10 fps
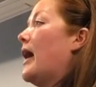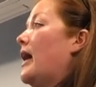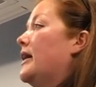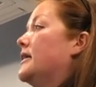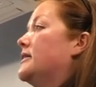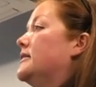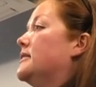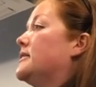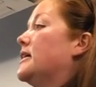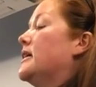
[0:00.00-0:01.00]
And
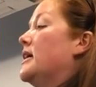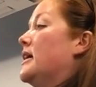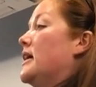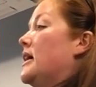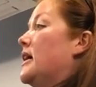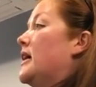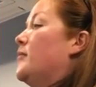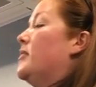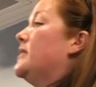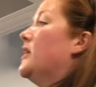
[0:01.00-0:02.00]

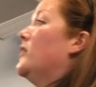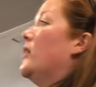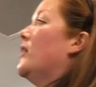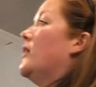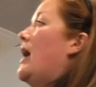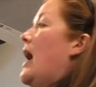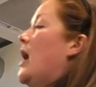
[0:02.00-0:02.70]
in particular,